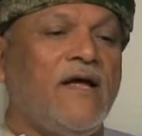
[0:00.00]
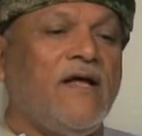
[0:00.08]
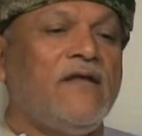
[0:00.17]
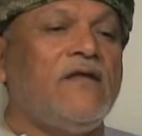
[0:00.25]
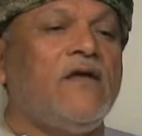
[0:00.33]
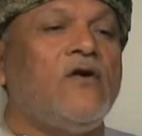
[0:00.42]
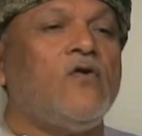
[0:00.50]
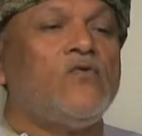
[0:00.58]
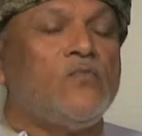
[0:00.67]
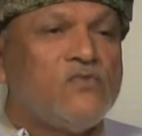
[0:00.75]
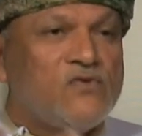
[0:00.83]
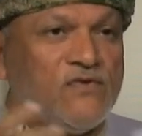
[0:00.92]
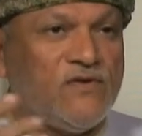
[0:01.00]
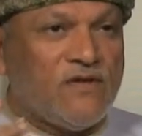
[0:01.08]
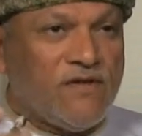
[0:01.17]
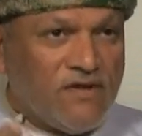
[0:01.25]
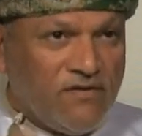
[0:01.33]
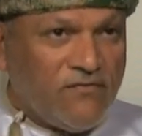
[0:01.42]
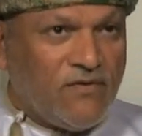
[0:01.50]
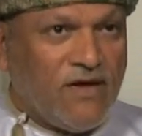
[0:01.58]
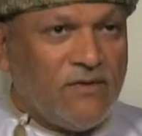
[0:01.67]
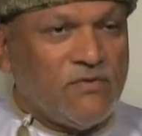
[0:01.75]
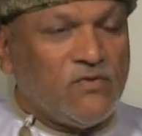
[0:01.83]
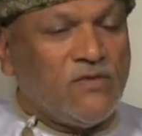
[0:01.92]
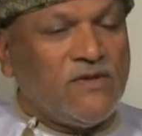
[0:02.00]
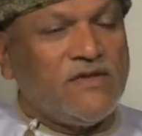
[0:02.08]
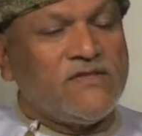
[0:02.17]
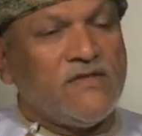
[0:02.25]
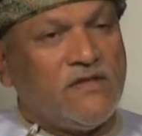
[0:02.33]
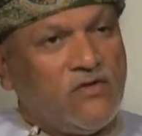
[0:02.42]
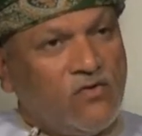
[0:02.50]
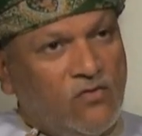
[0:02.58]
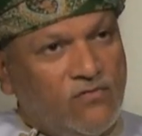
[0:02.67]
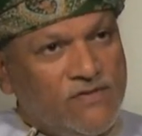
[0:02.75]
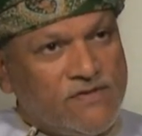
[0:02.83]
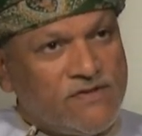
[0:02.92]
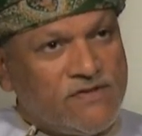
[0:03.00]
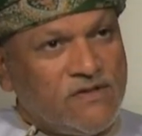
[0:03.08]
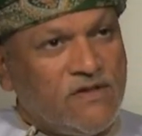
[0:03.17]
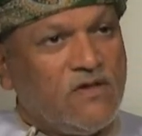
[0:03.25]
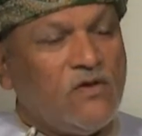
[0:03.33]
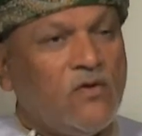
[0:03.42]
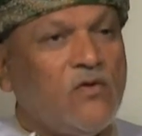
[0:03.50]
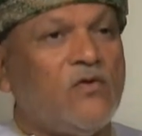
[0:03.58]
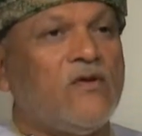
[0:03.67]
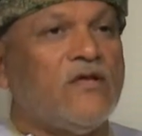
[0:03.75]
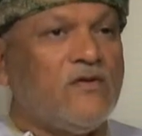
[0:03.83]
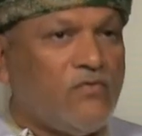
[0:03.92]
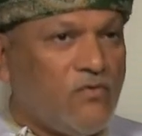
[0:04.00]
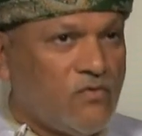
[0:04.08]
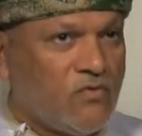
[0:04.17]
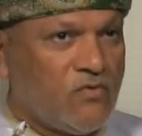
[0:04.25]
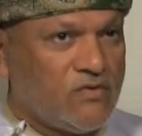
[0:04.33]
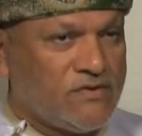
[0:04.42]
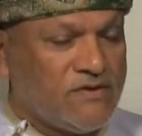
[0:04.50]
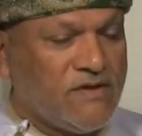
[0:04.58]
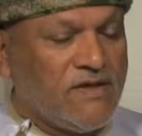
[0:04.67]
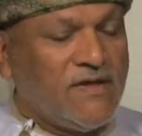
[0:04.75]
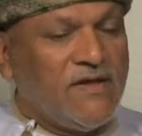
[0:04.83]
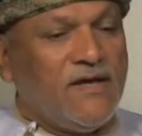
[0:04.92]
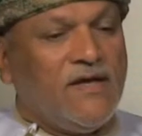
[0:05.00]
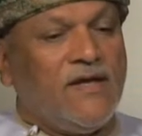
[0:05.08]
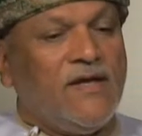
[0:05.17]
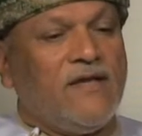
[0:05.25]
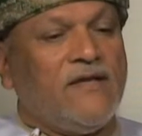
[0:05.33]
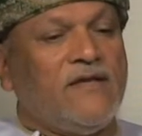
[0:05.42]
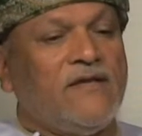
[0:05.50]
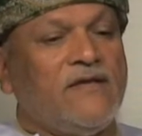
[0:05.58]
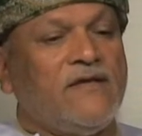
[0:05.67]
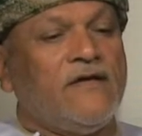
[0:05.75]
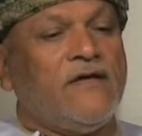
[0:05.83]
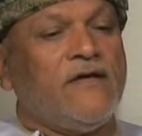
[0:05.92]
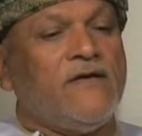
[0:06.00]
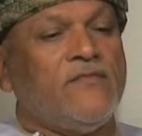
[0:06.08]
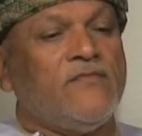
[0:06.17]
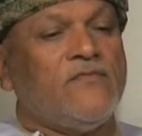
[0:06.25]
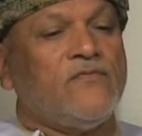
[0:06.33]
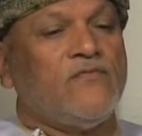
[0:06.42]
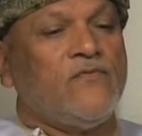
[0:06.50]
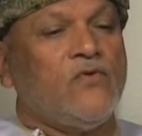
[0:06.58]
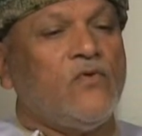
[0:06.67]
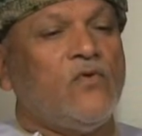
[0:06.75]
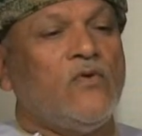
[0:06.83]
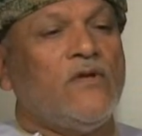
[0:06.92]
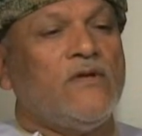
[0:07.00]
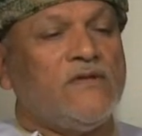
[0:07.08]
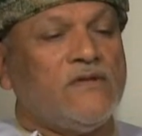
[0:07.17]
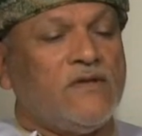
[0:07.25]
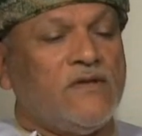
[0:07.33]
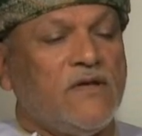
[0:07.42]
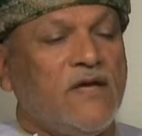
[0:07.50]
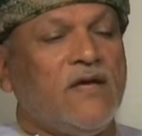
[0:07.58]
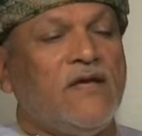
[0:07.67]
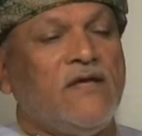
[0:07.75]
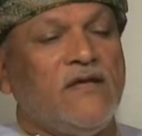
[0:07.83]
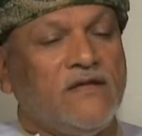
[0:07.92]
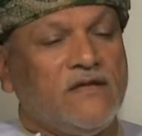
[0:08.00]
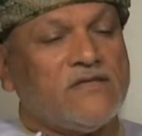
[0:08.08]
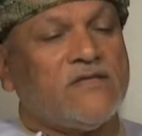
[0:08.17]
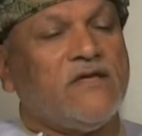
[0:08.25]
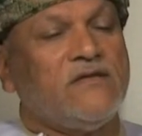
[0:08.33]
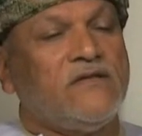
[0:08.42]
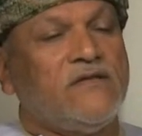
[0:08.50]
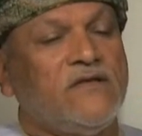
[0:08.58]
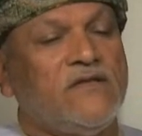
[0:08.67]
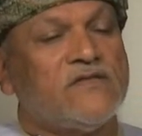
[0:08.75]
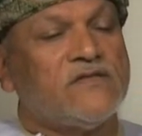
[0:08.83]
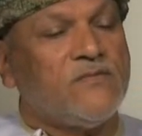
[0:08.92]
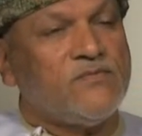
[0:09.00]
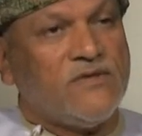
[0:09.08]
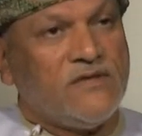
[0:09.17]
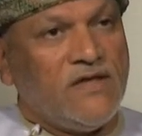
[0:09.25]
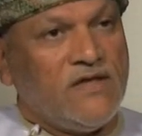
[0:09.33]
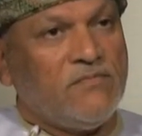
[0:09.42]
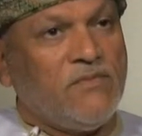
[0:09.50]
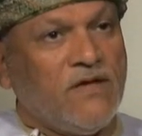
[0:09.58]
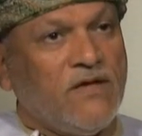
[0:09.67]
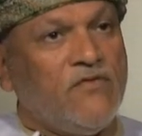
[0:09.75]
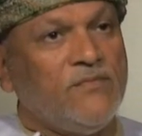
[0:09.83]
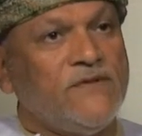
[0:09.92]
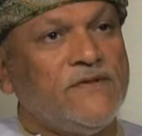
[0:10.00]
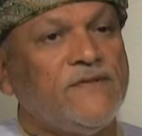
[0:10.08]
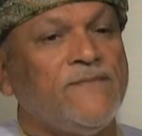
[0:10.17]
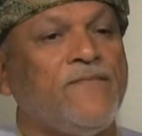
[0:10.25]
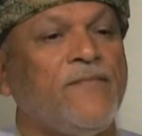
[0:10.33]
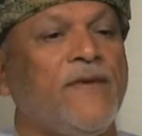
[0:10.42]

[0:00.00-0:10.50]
and the atmosphere and the environment, whether it's in the office or in the forecourt. And uh, Fuel, luckily in this country, is subsidized by government